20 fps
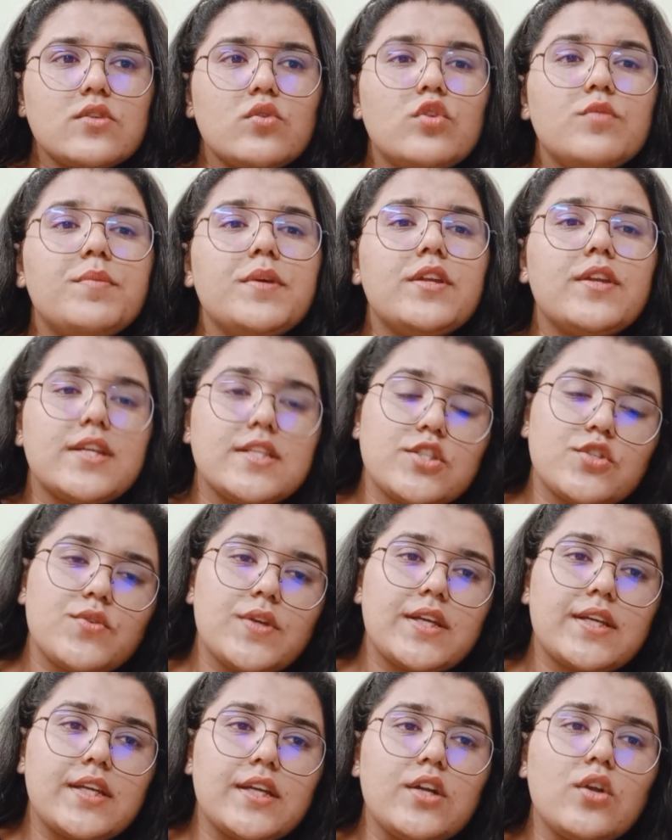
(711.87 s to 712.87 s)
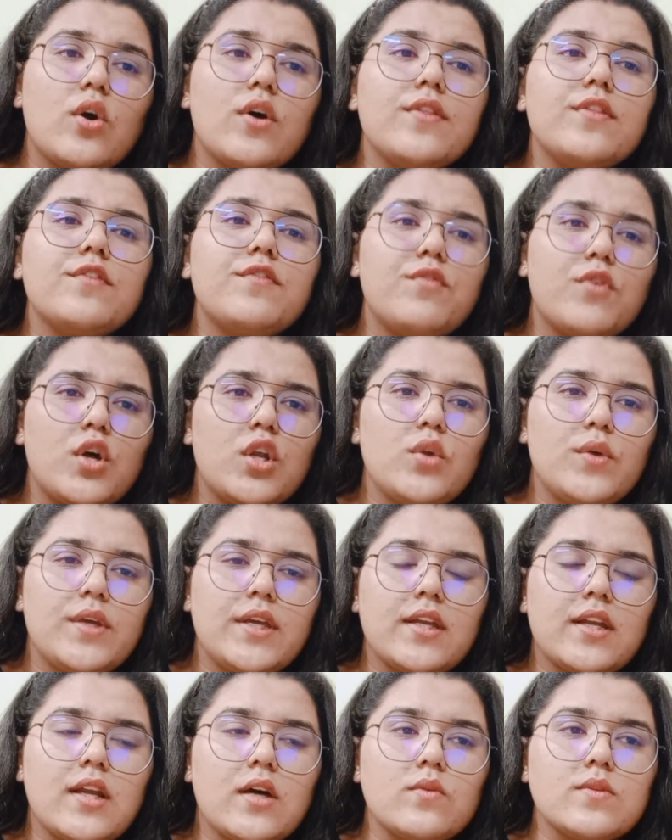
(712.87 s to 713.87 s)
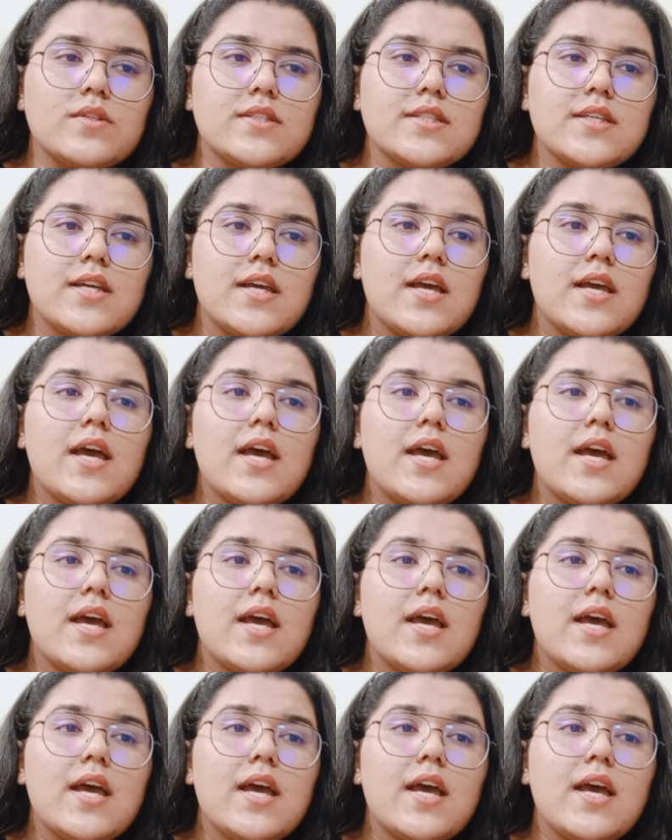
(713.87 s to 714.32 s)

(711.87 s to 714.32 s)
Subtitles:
could be restricted on the following grounds.